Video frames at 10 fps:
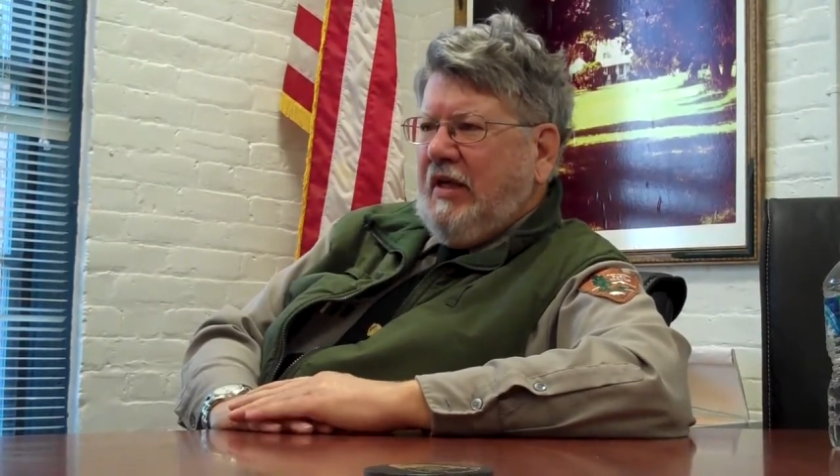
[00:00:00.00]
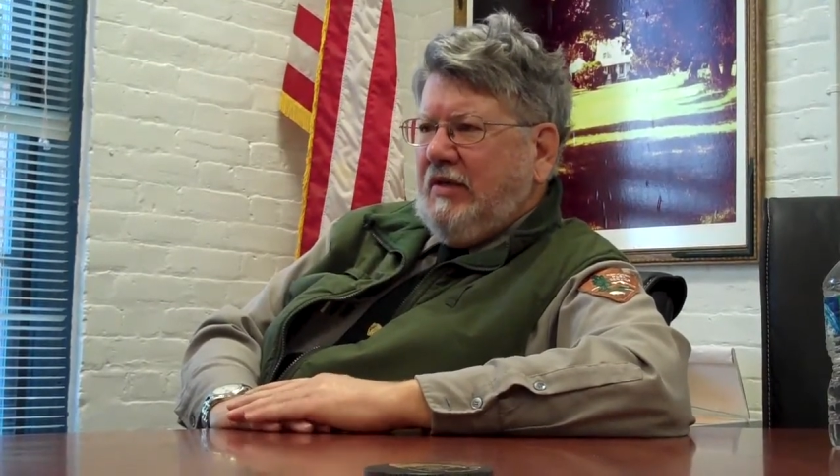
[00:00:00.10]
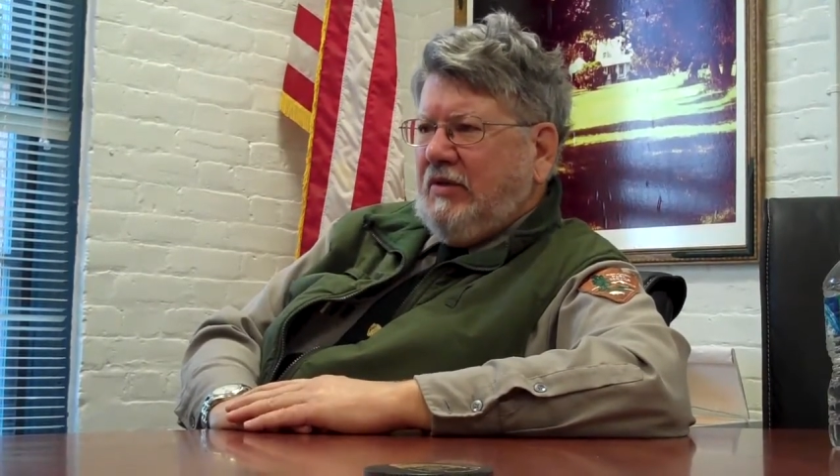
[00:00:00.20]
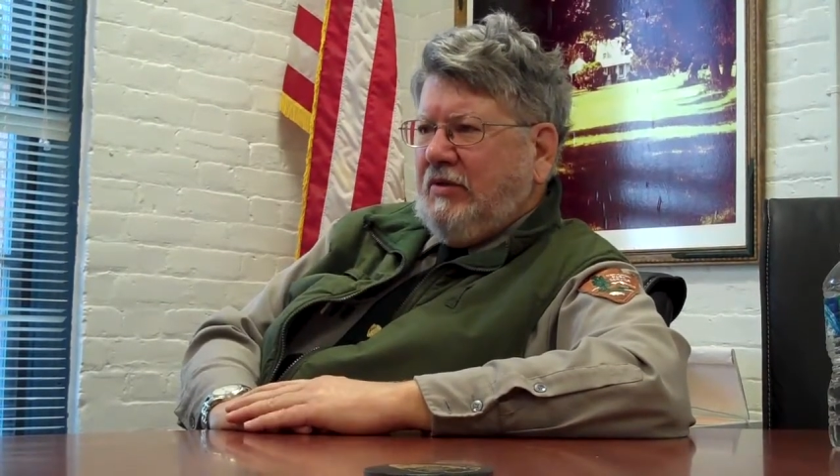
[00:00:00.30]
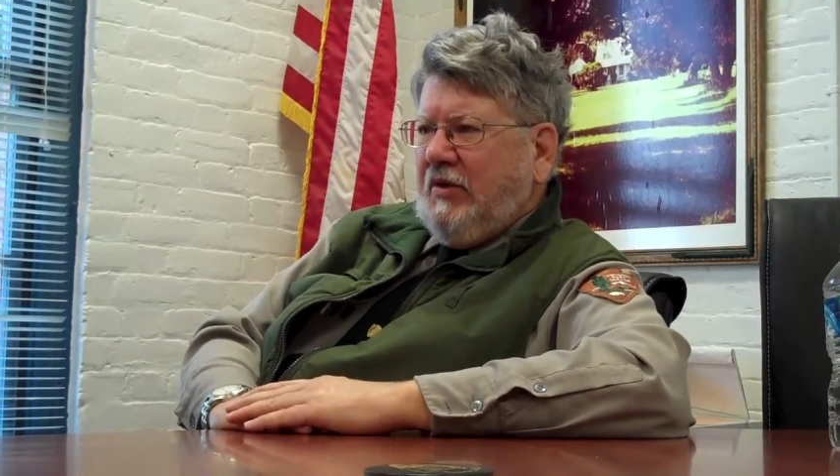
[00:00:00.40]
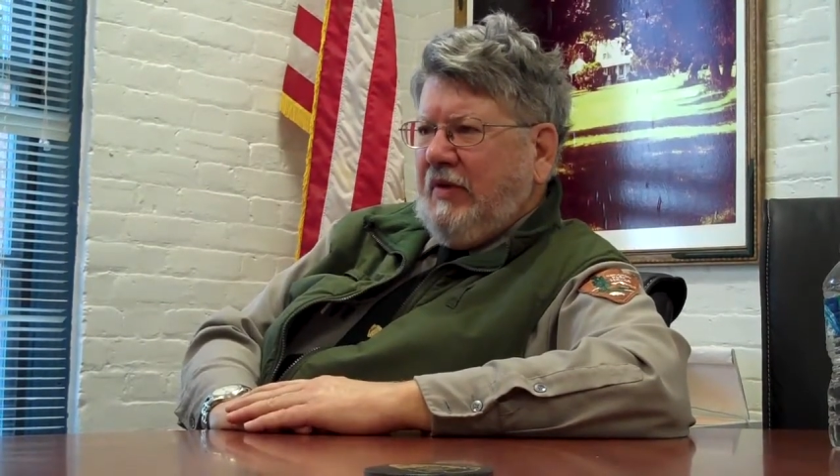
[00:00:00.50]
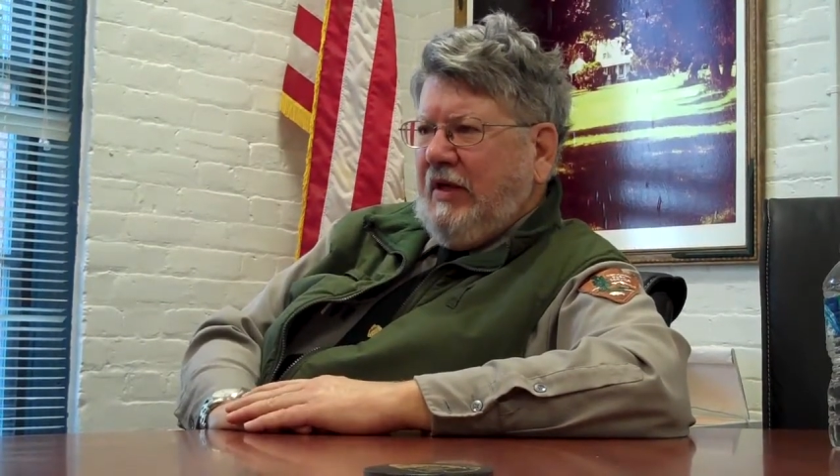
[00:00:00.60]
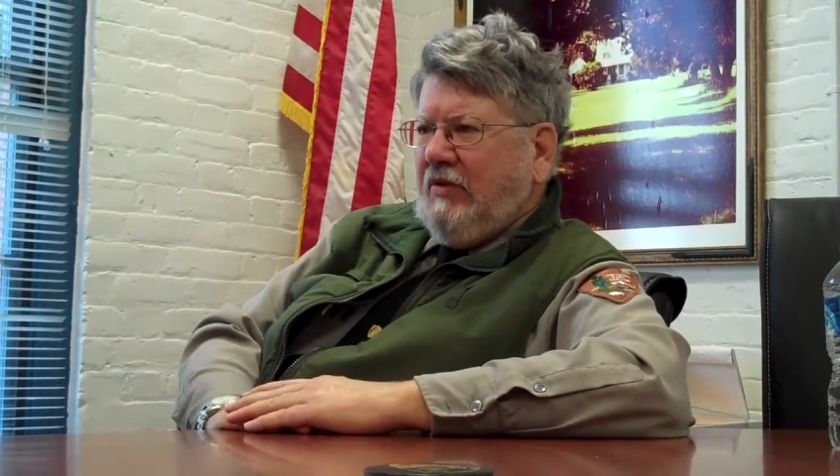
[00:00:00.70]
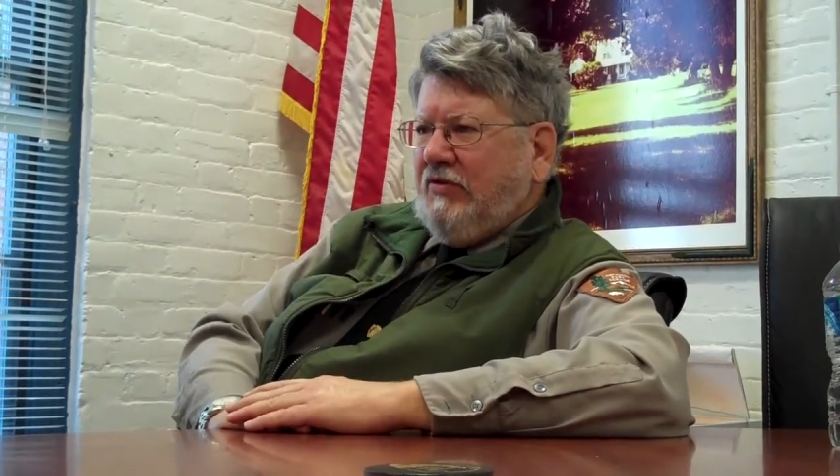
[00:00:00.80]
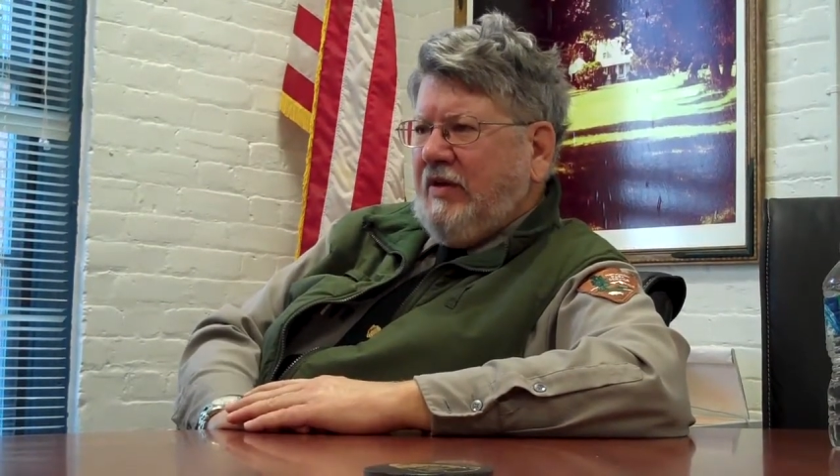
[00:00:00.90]
killed on
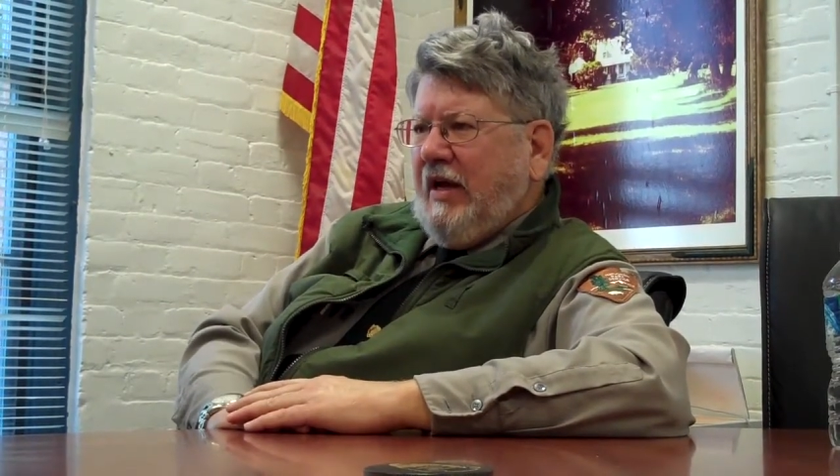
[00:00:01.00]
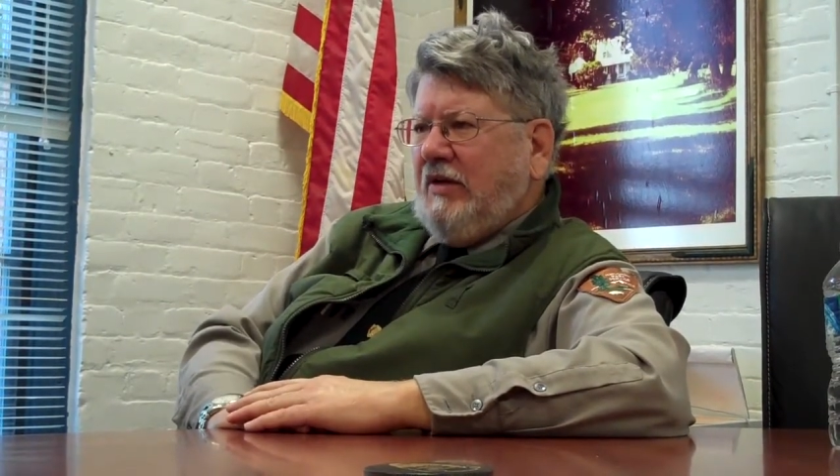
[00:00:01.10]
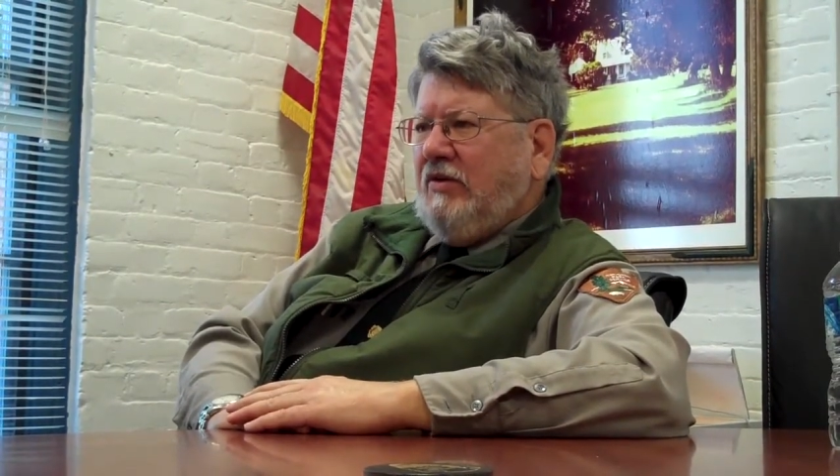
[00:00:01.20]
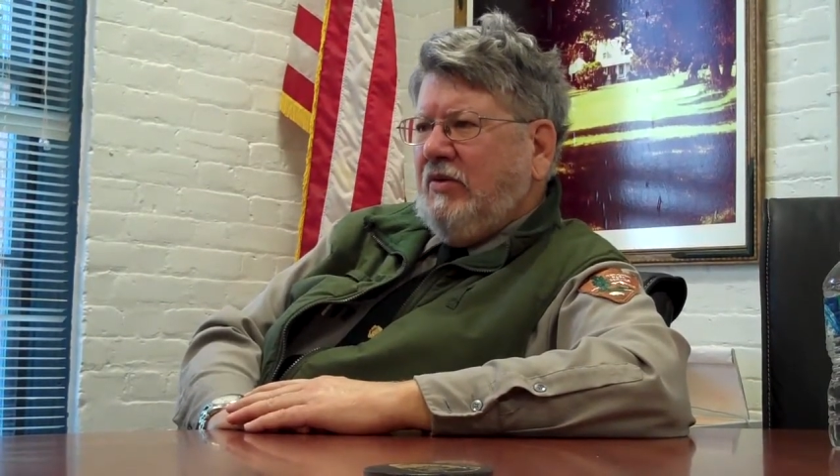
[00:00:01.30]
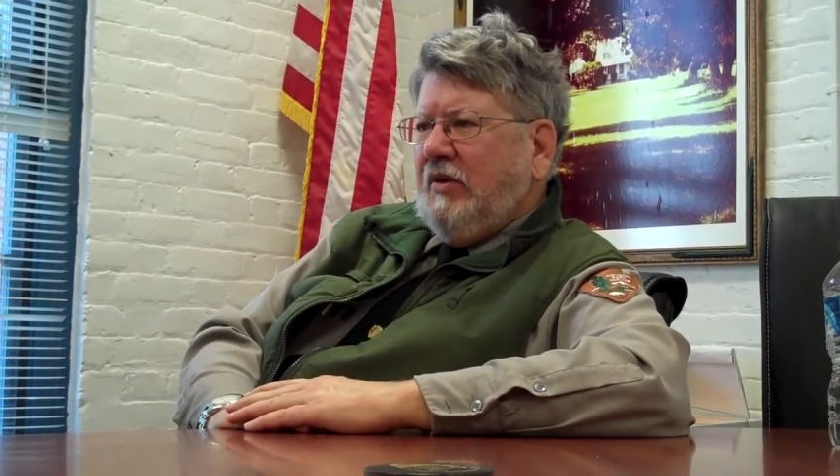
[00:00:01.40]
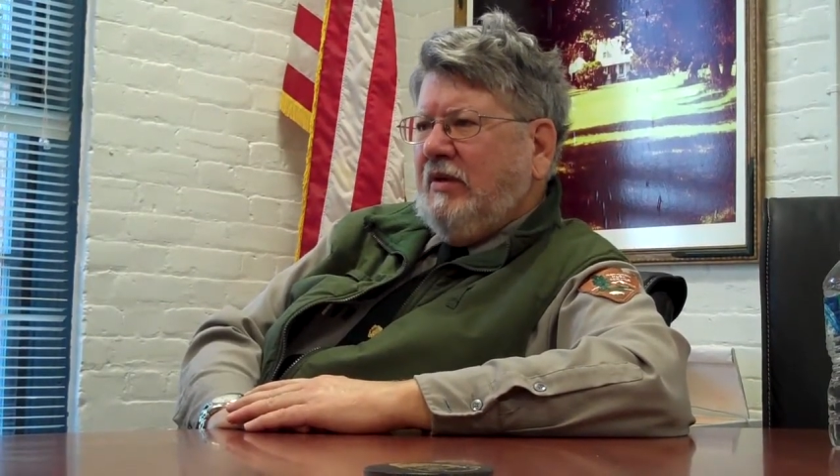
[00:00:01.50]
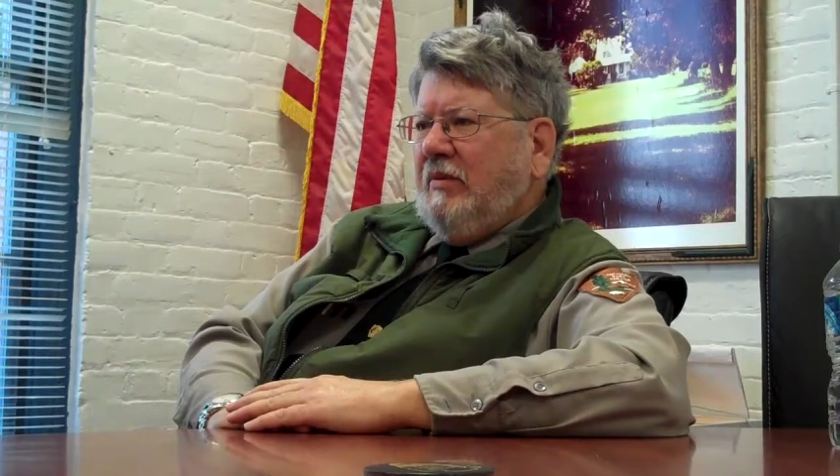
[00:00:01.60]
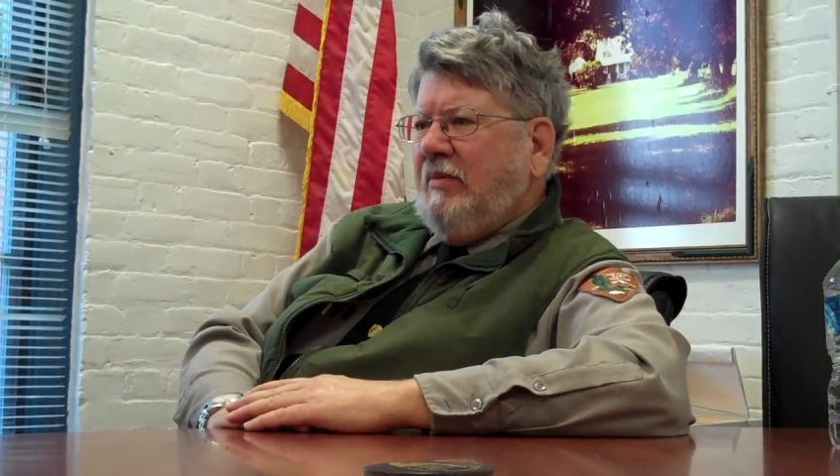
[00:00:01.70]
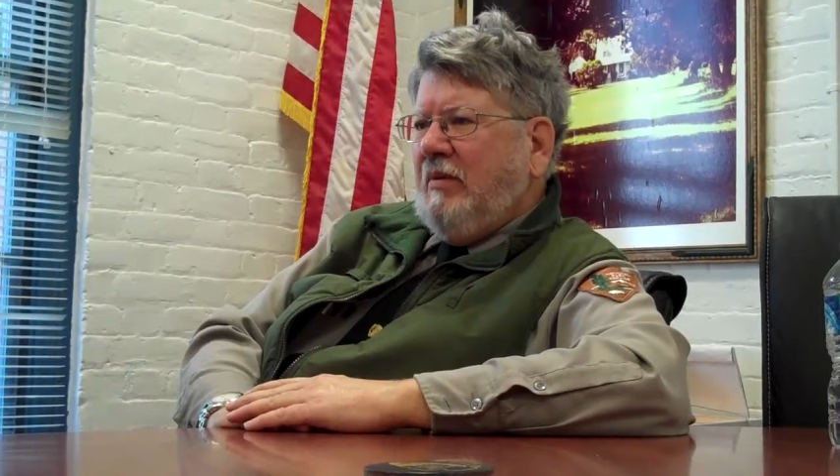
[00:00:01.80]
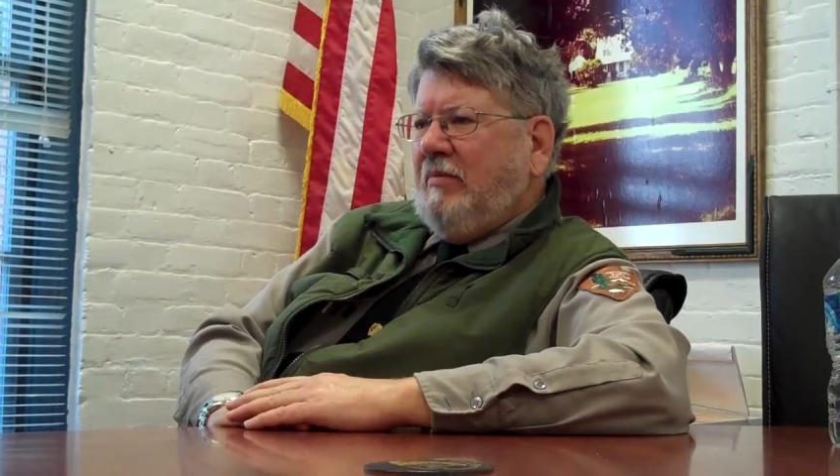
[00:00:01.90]
either side during
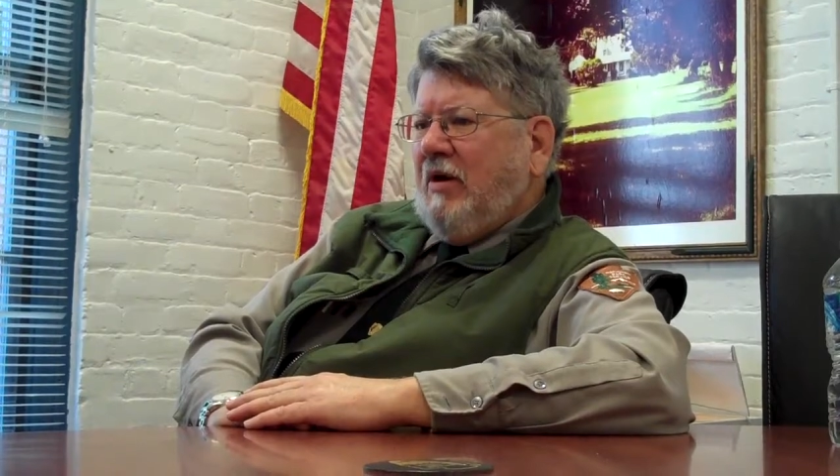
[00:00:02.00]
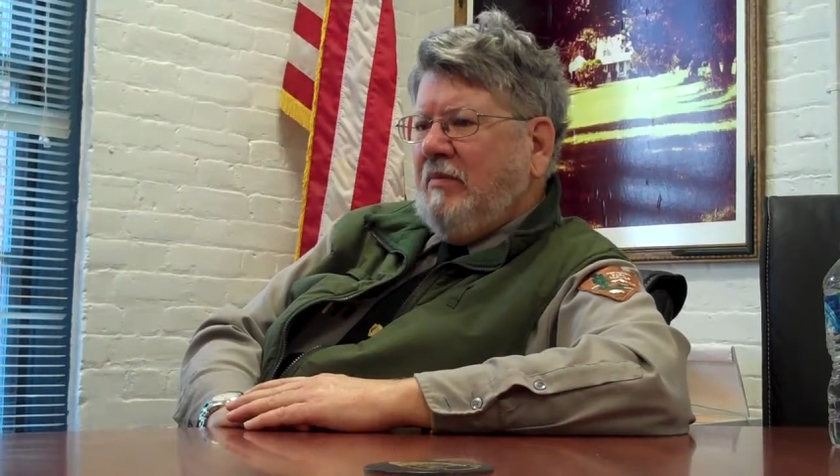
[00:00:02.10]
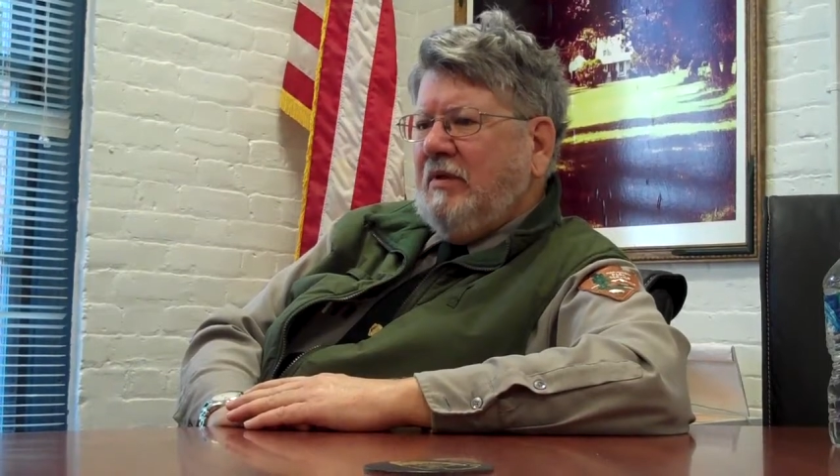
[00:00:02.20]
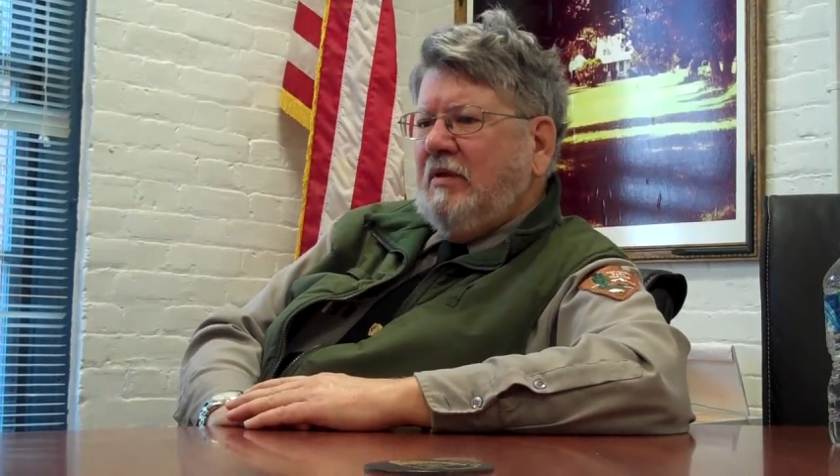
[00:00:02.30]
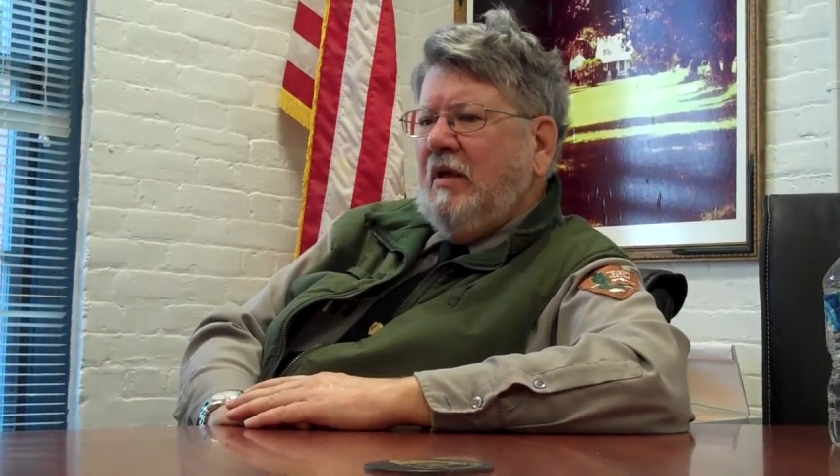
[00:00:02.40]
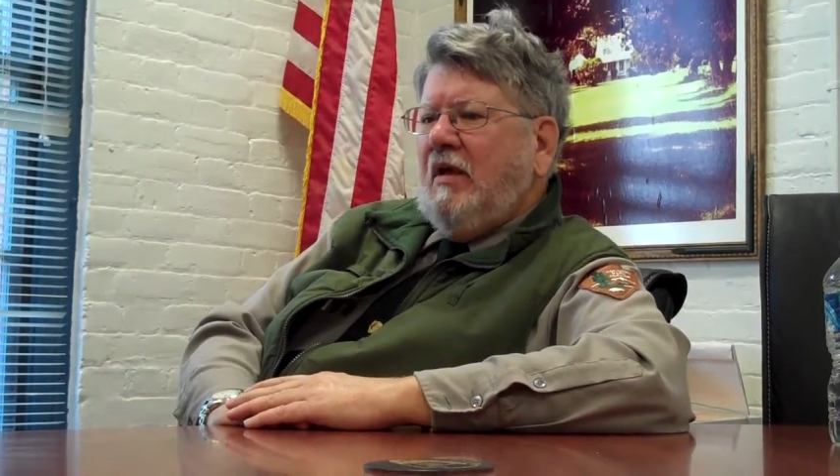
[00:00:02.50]
the bombardment.